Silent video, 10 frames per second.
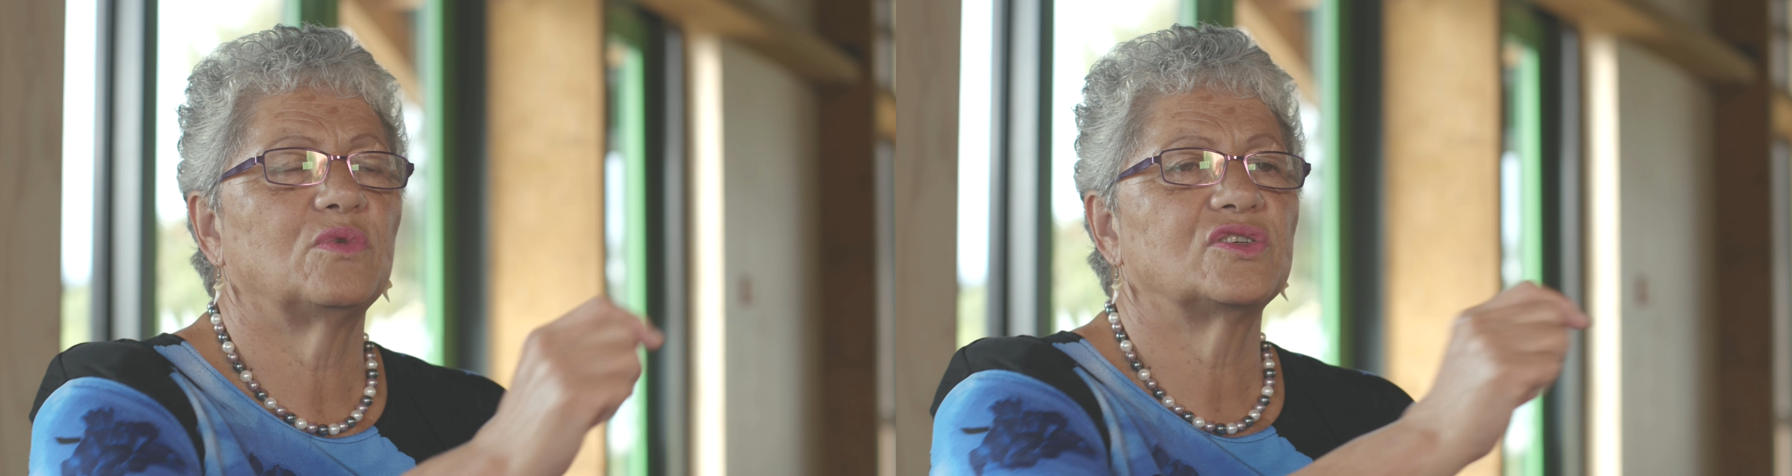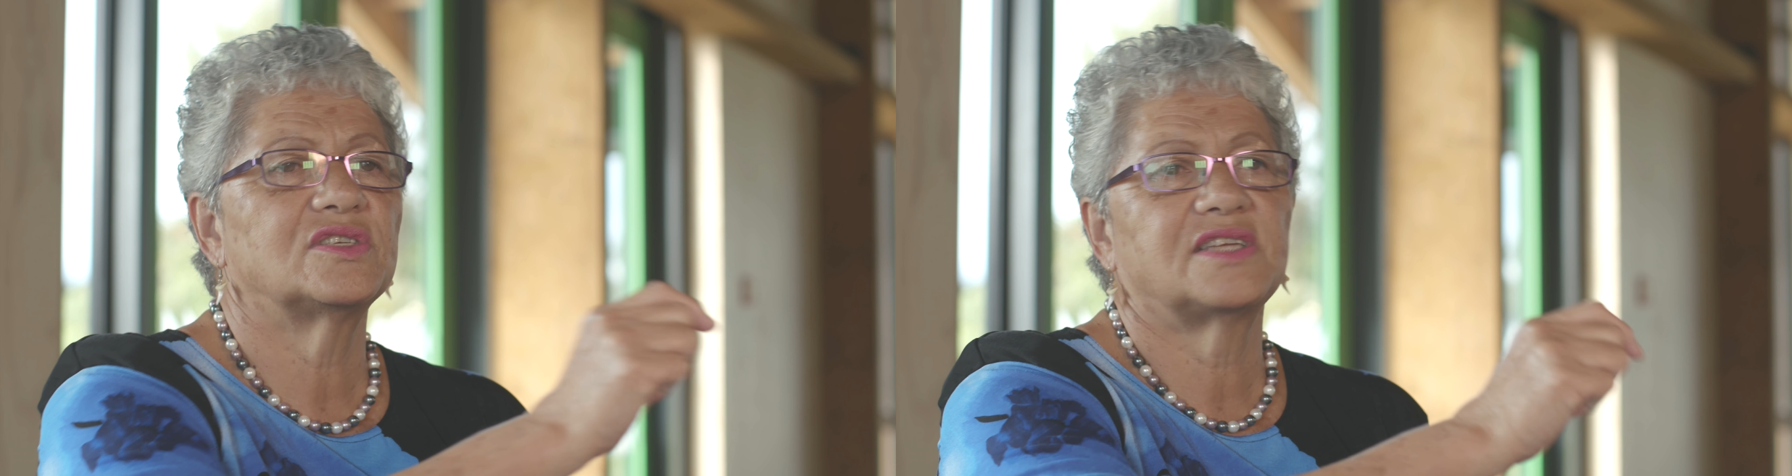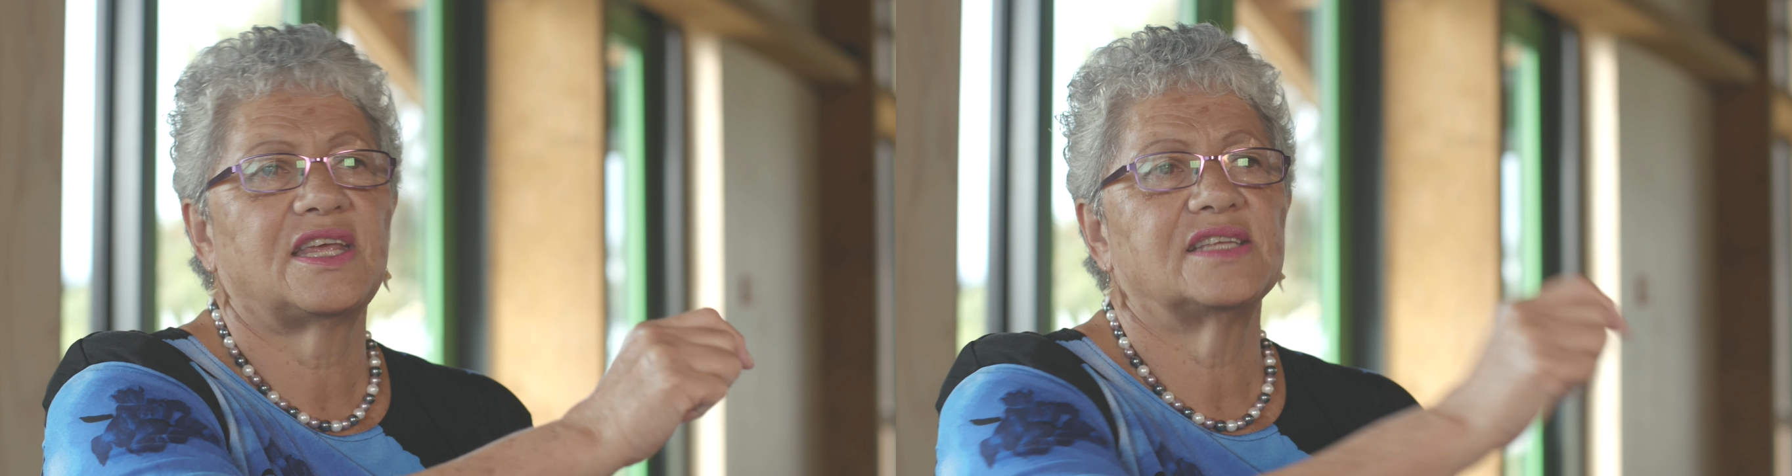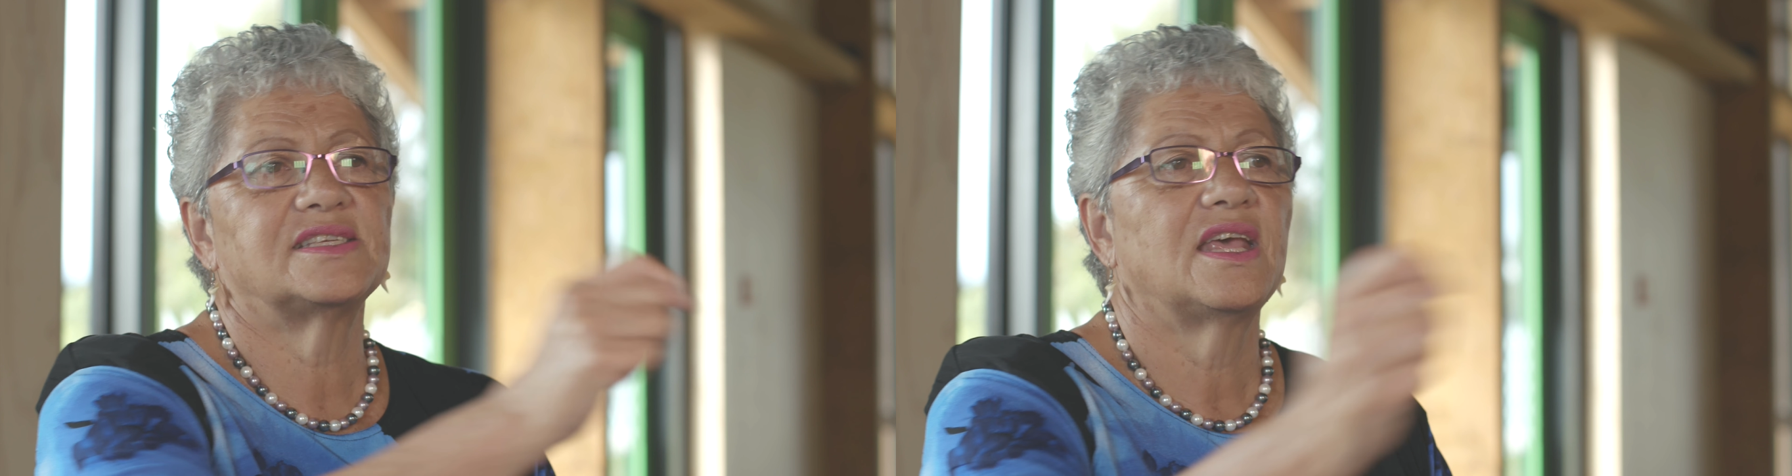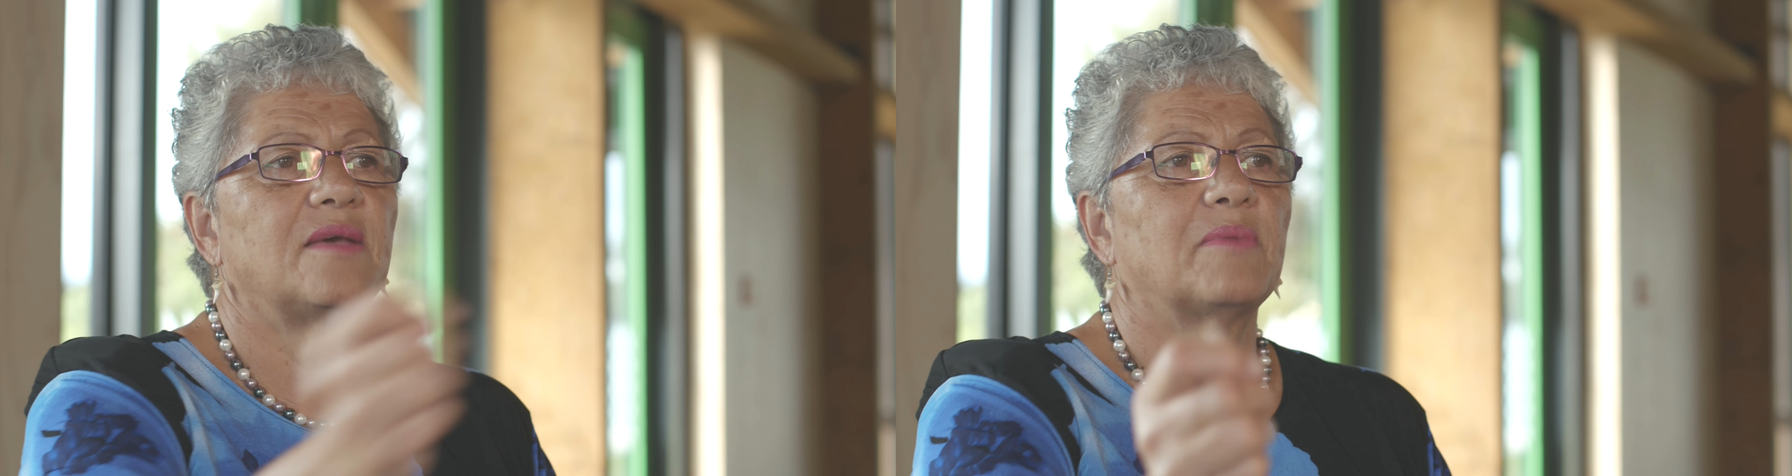which
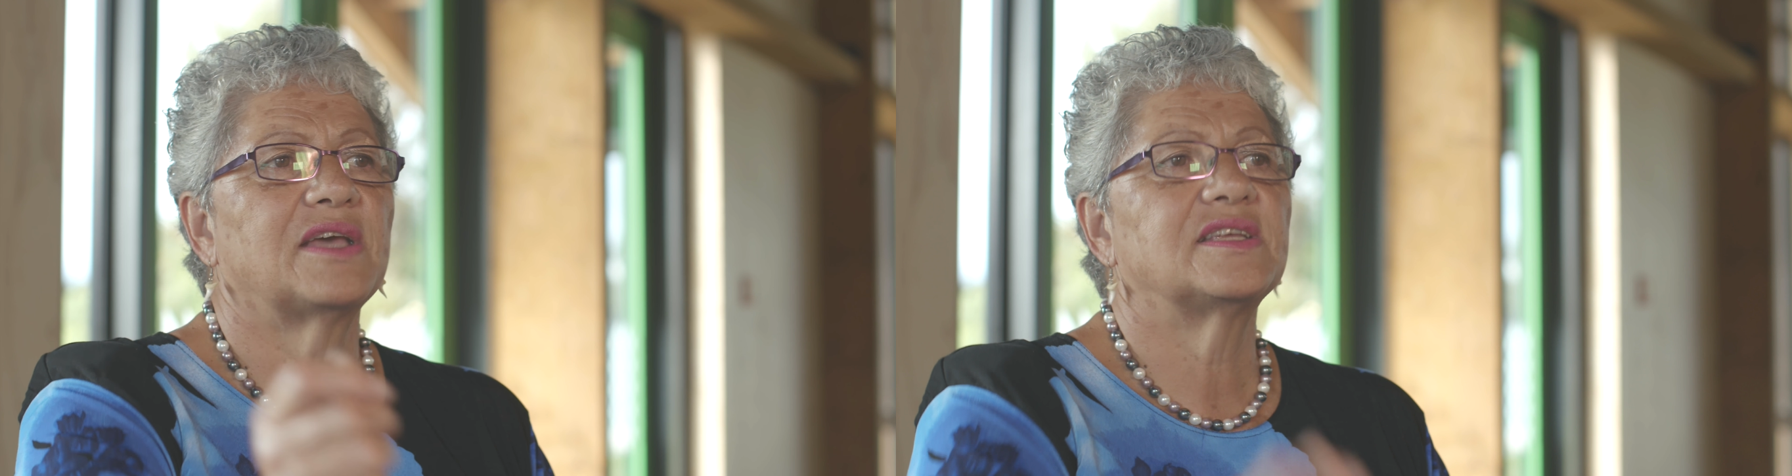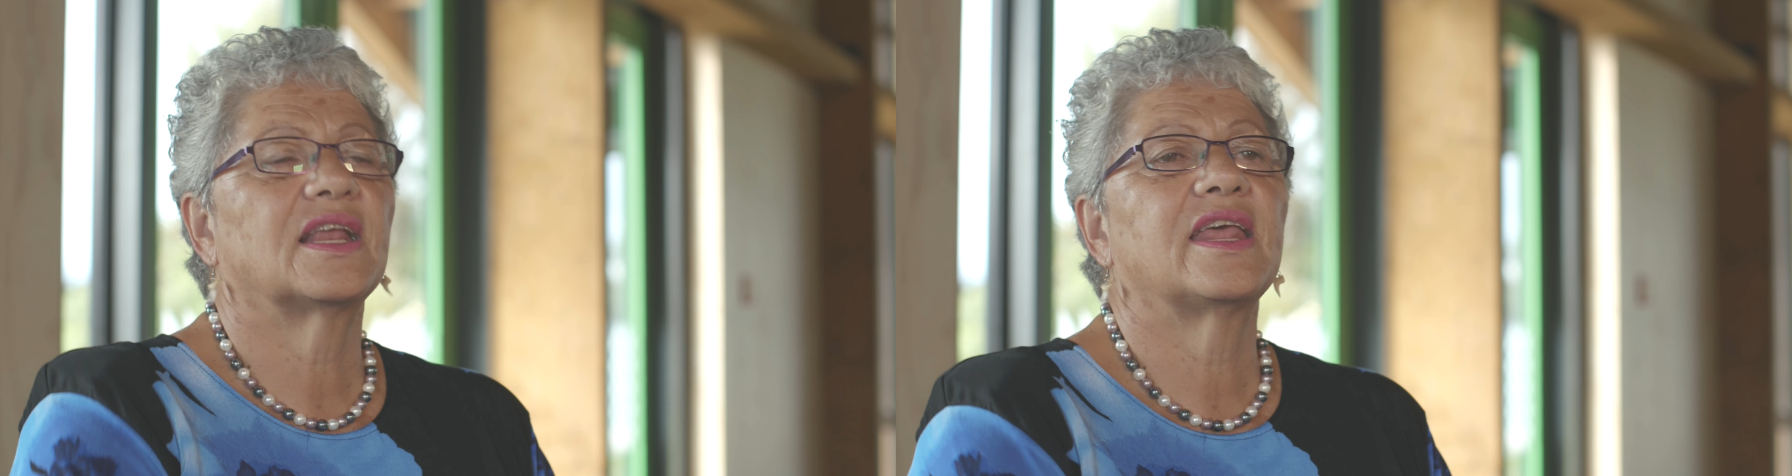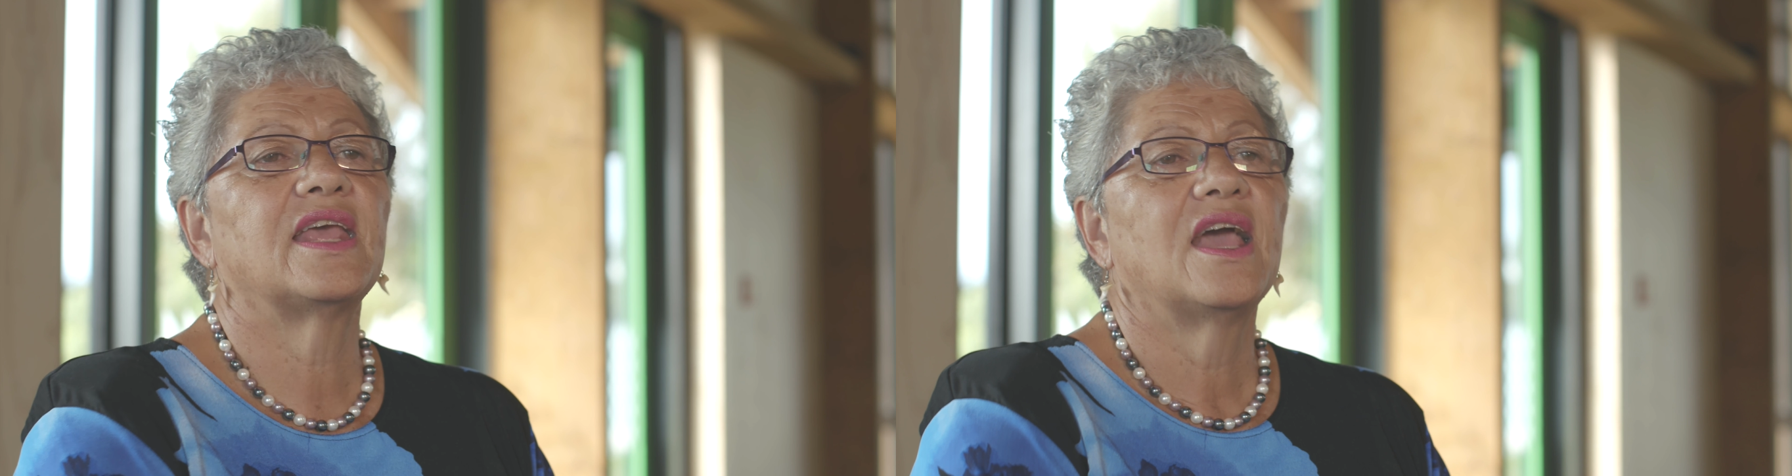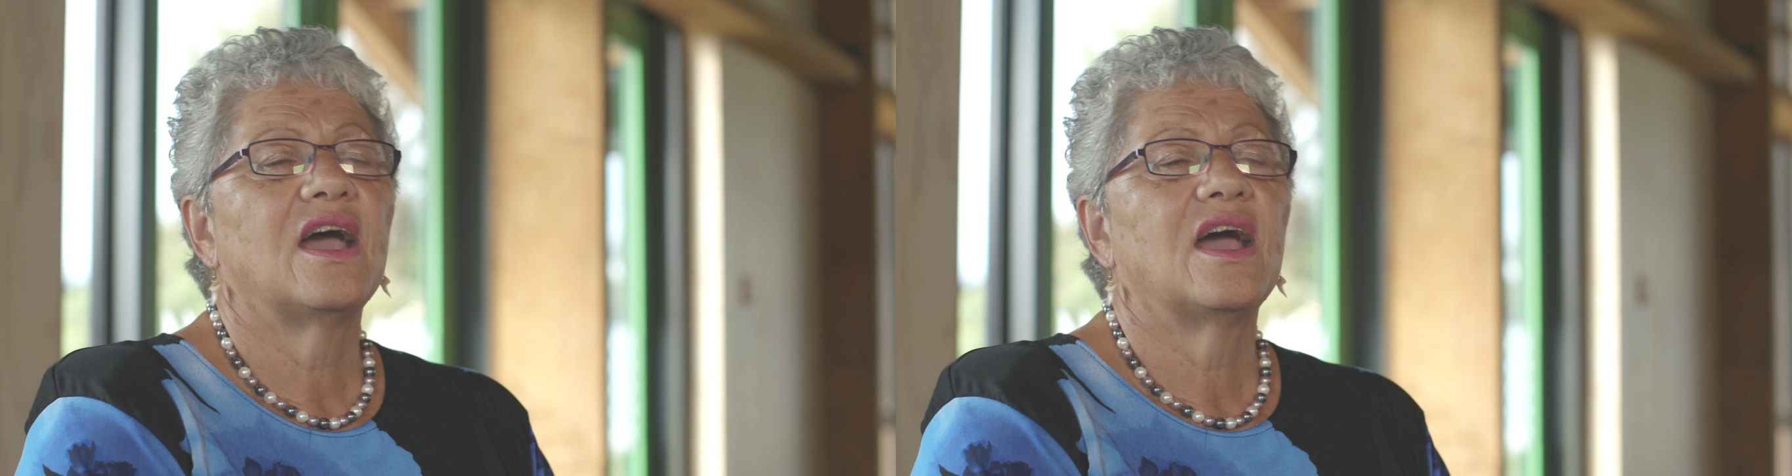says basically,